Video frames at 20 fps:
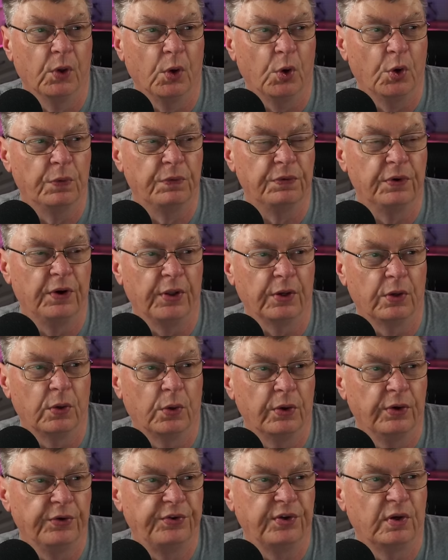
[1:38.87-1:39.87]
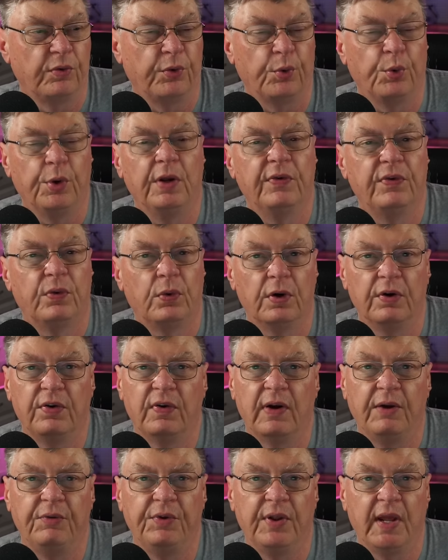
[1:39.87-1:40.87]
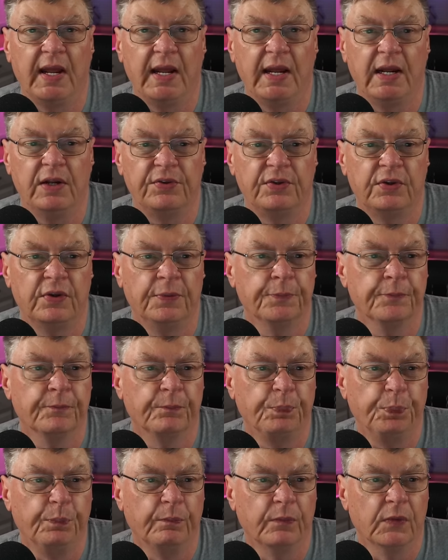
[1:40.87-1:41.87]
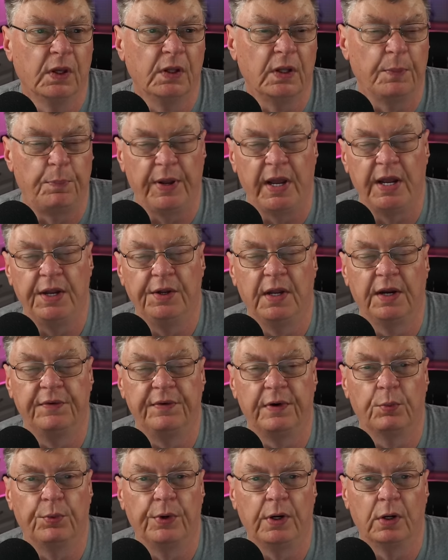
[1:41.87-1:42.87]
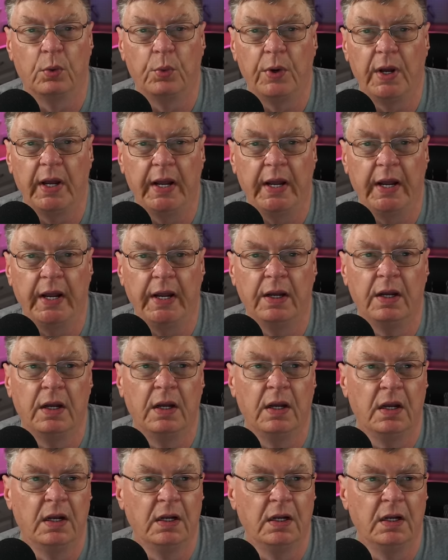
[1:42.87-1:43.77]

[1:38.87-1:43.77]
over the course of 3, 4, 5 days, the pain never went away.